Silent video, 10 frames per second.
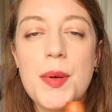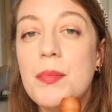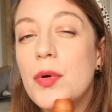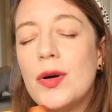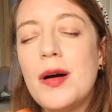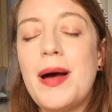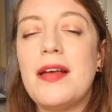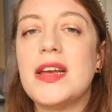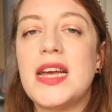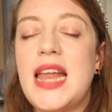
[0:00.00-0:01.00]
but more
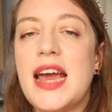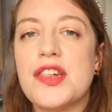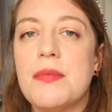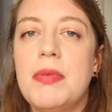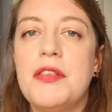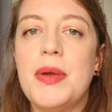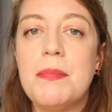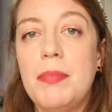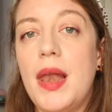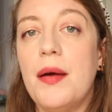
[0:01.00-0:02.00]
about the connection
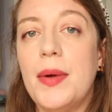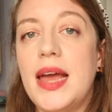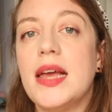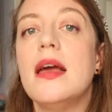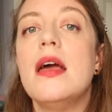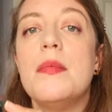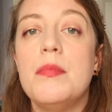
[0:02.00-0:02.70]
between blowing,